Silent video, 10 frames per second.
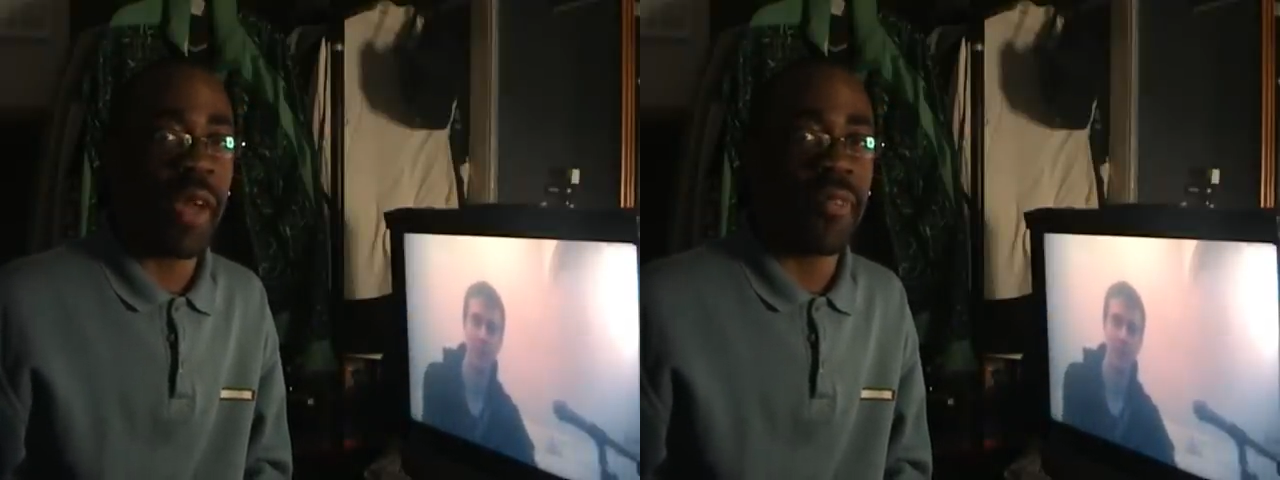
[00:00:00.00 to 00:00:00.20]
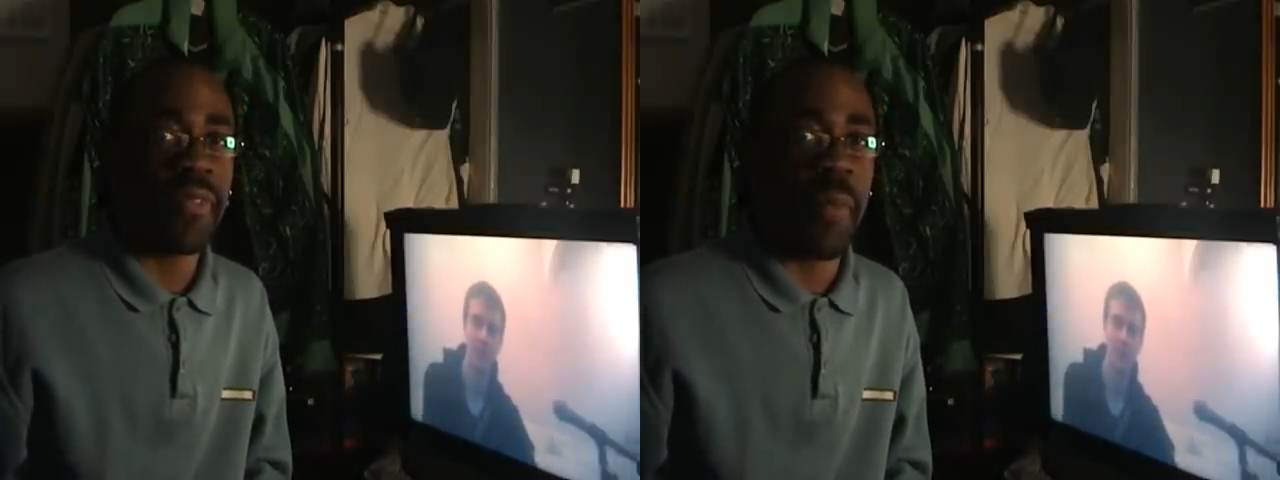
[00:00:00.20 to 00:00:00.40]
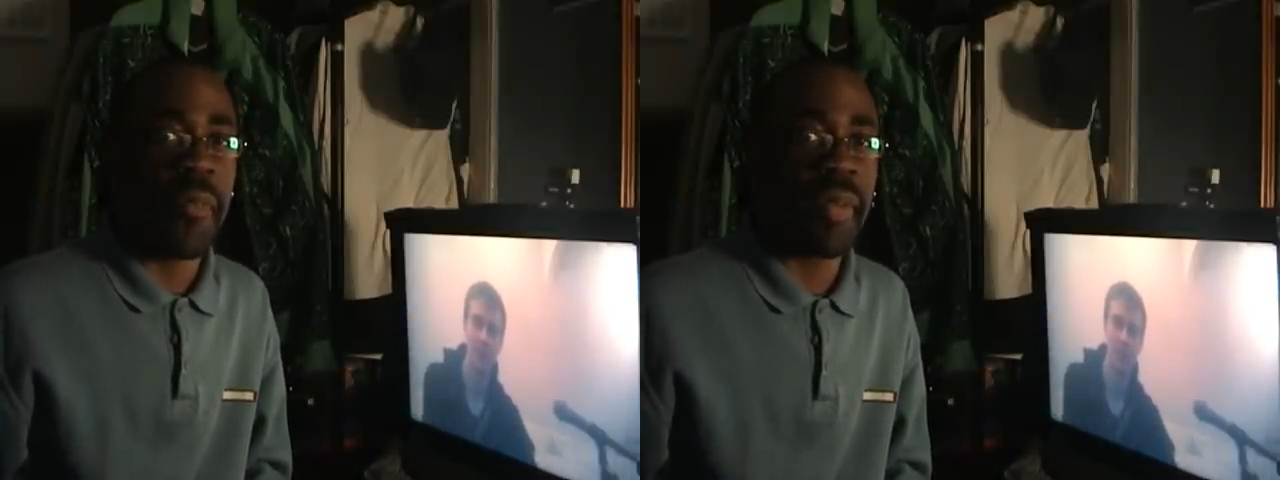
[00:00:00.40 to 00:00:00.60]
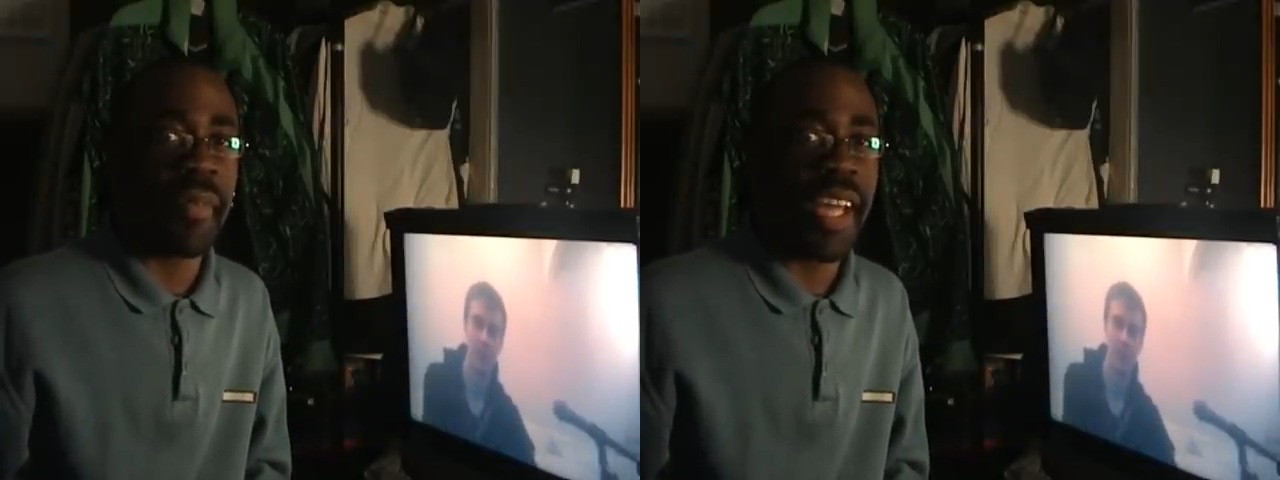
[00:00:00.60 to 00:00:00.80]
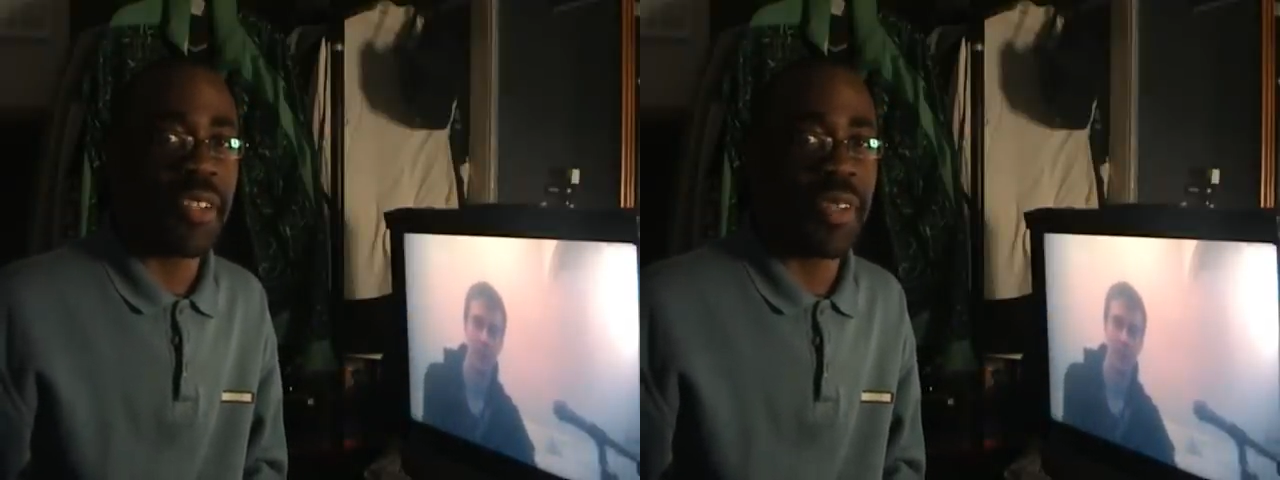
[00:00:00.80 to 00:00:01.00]
waiting for the big
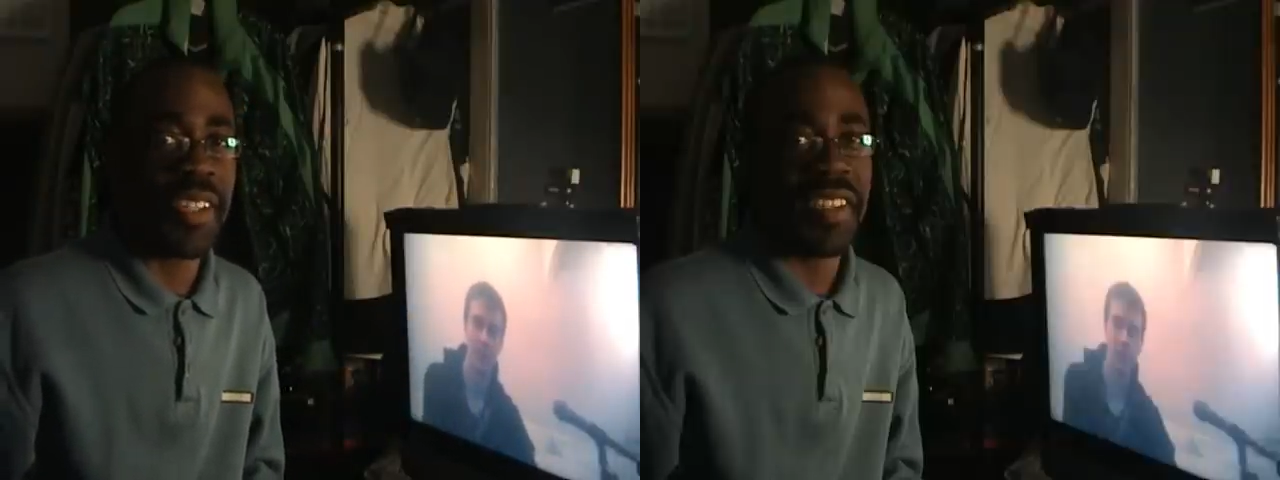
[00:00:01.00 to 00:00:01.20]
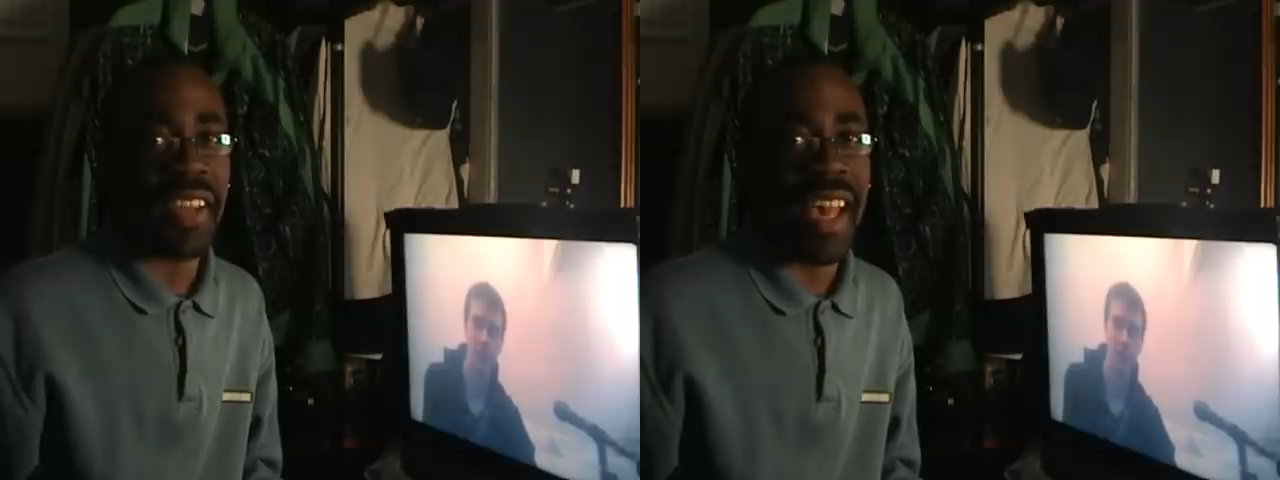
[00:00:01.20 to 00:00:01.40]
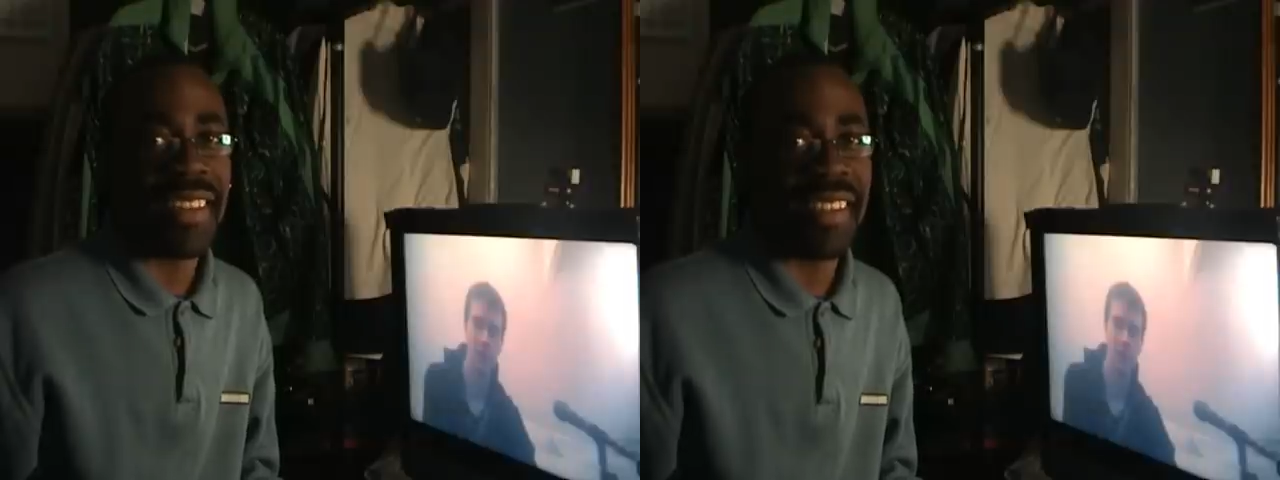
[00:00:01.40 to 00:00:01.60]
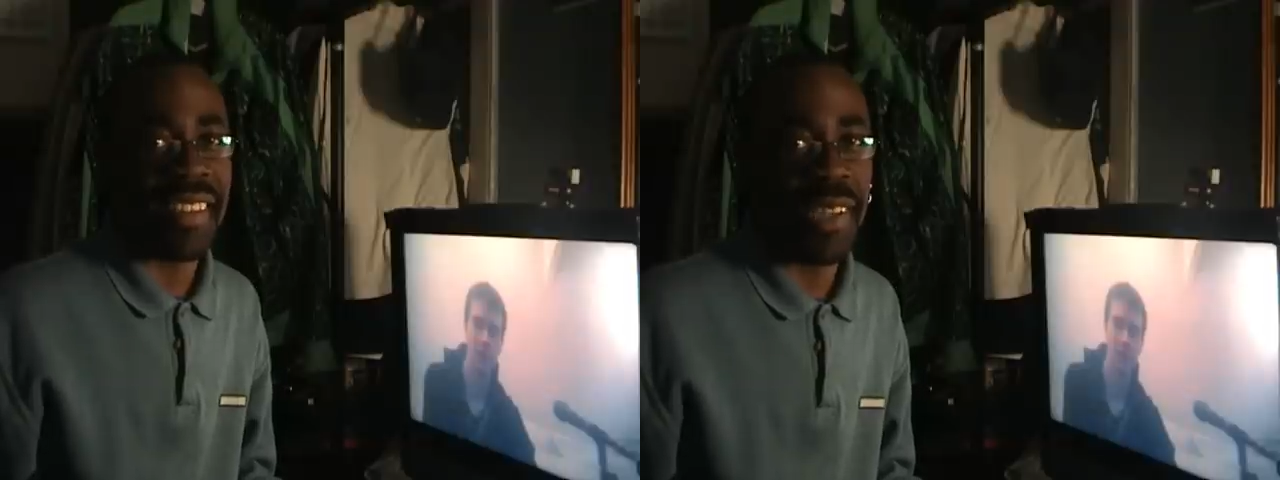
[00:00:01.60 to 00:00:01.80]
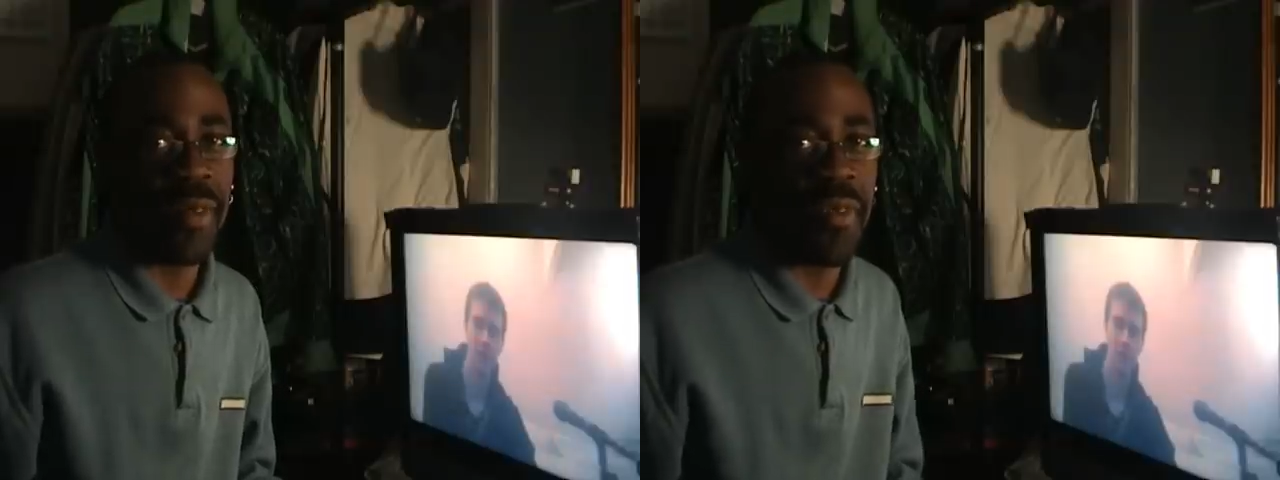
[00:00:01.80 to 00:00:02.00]
match, which is
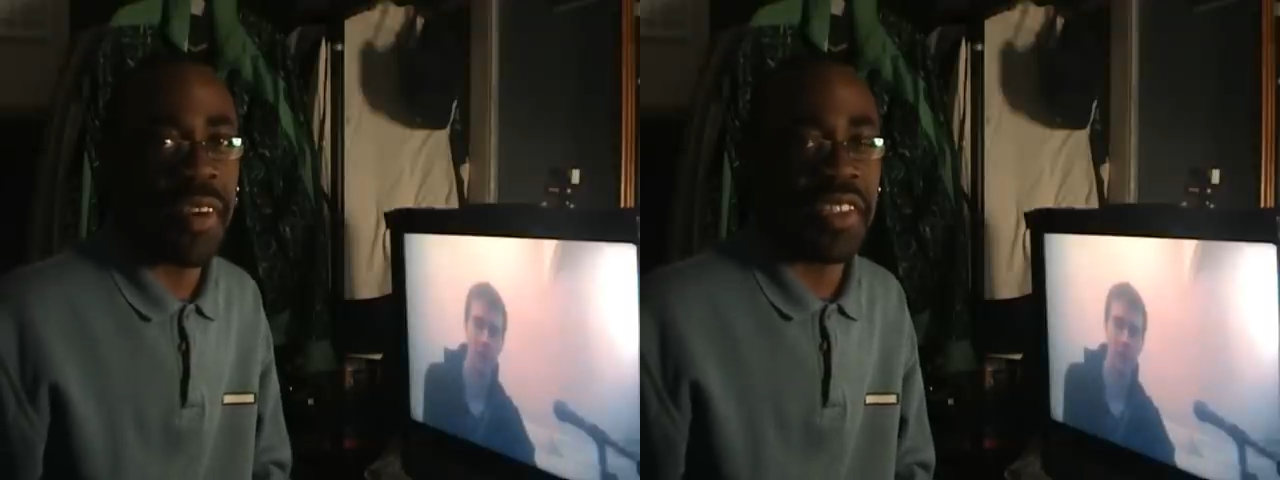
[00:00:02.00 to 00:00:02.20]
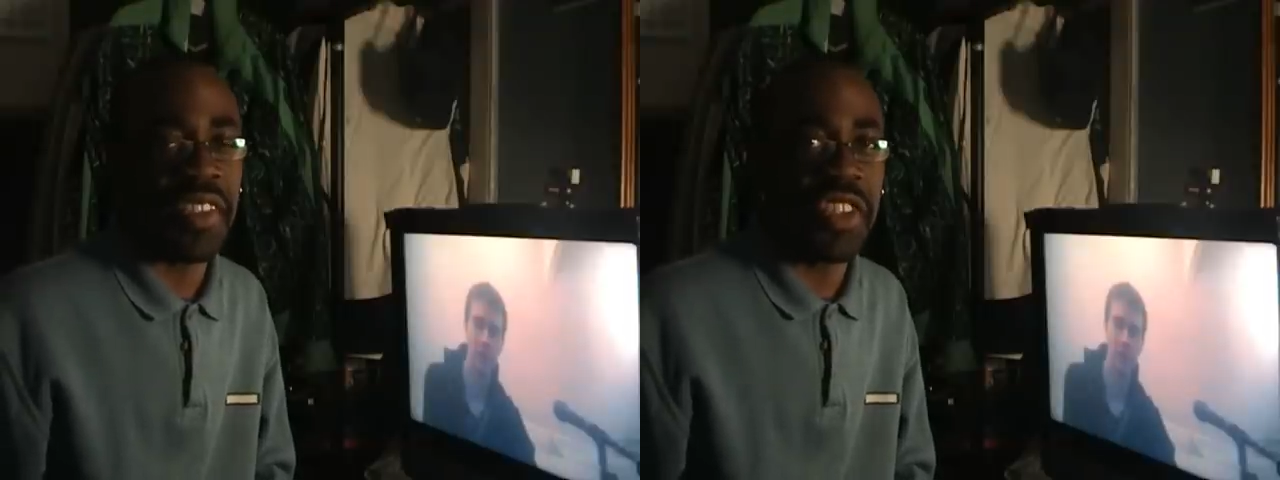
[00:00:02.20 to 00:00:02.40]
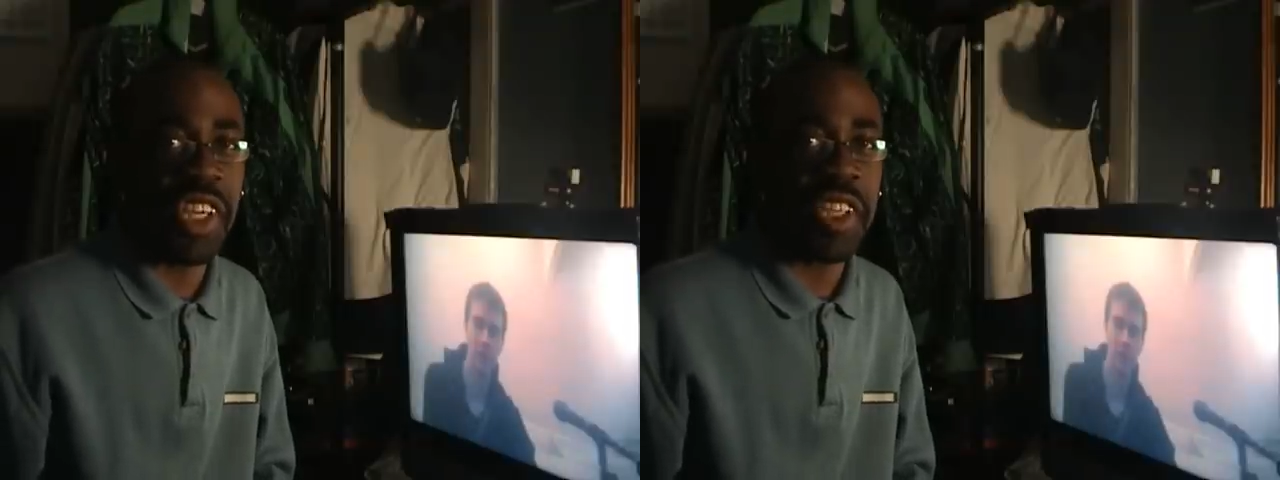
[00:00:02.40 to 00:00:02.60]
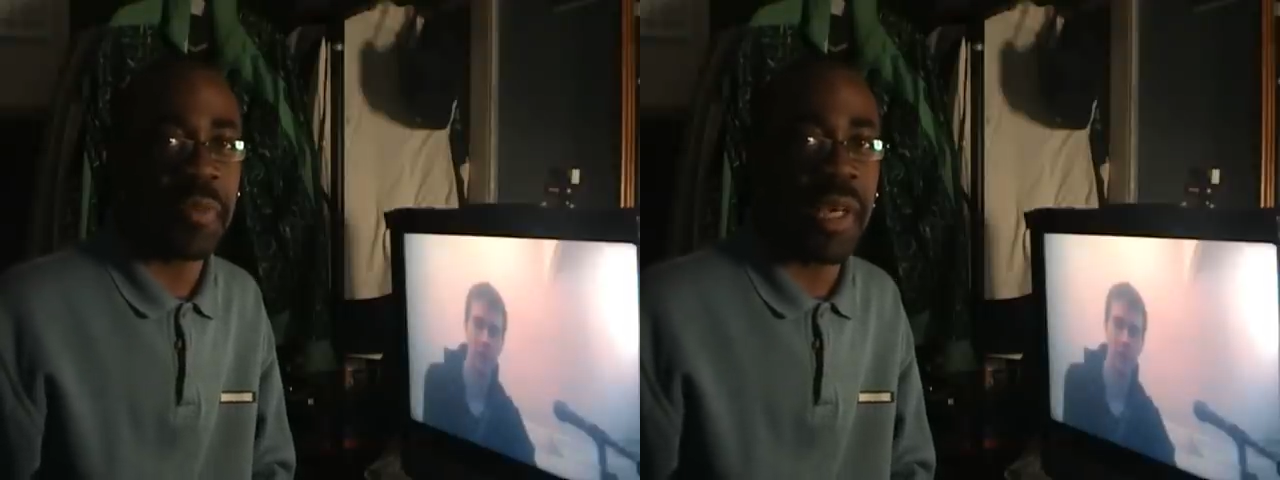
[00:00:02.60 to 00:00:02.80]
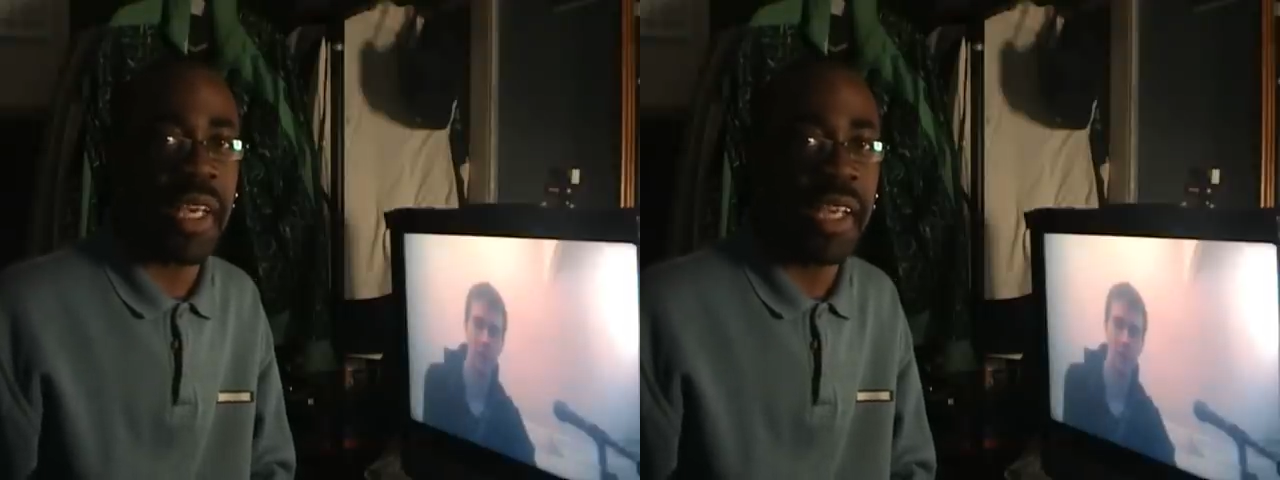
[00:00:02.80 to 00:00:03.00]
Anderson Silva versus
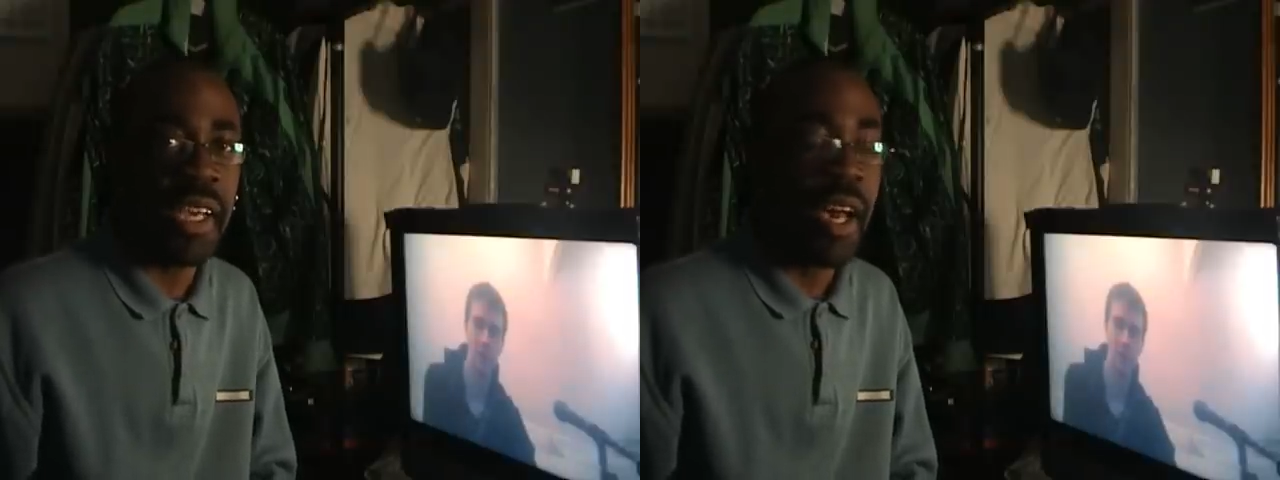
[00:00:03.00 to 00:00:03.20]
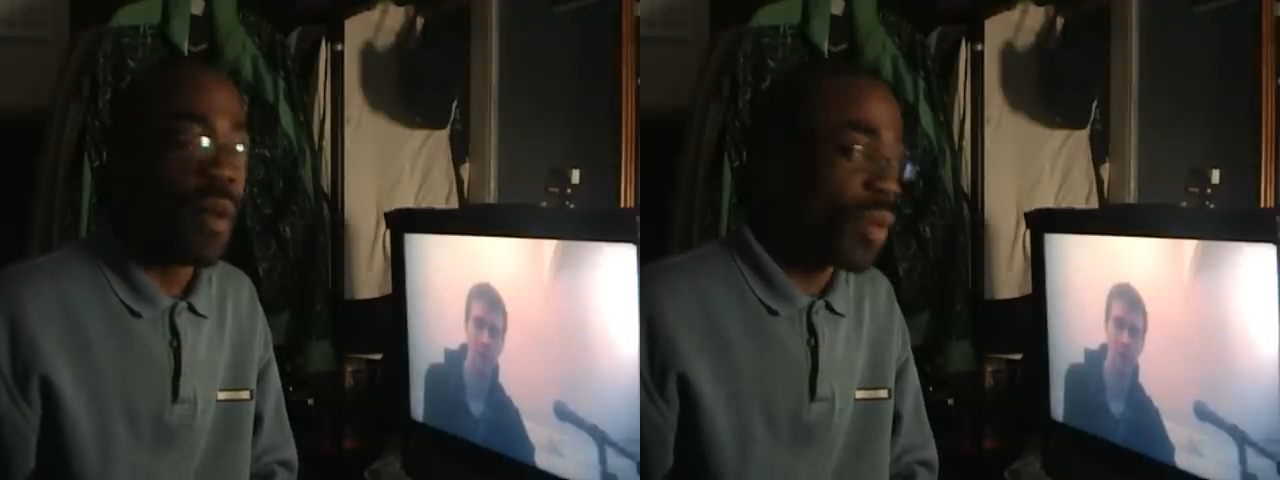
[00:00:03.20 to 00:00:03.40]
GSP.